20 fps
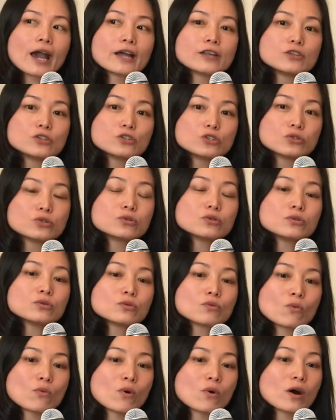and
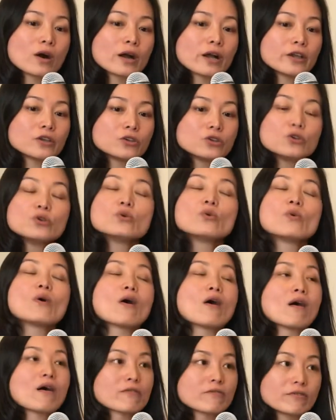do what you
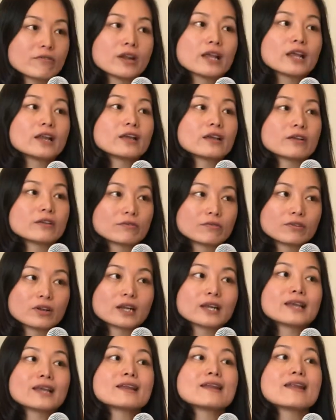are really,
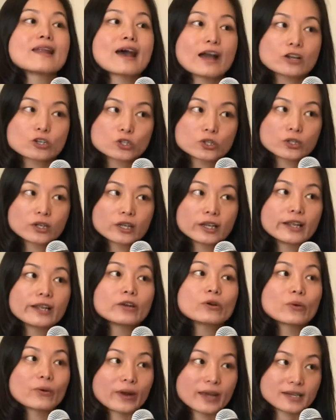really naturally
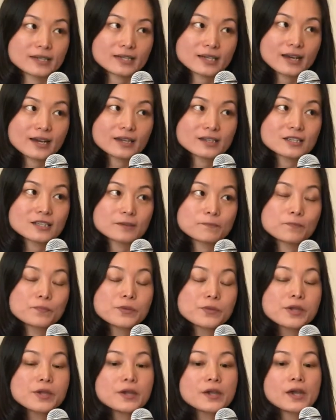great at.
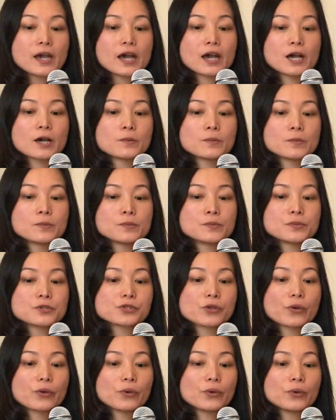
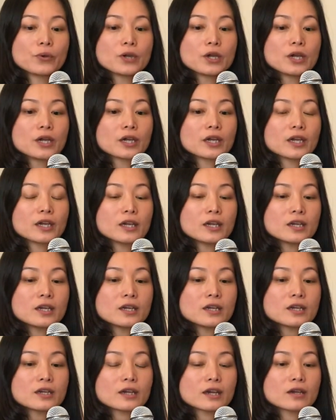So
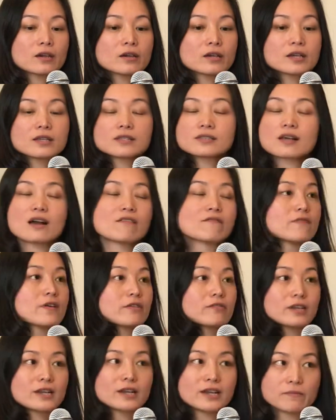he is on
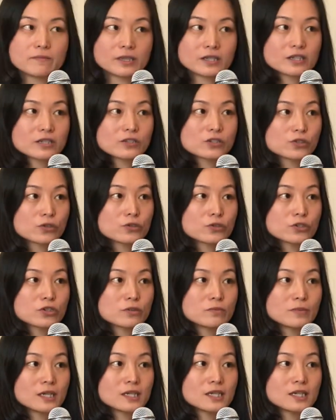very limited social
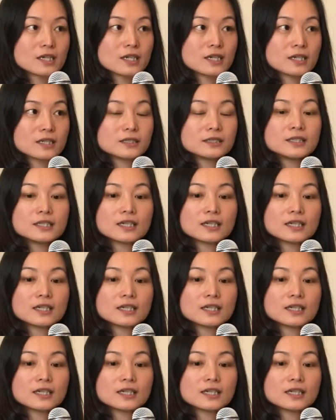media,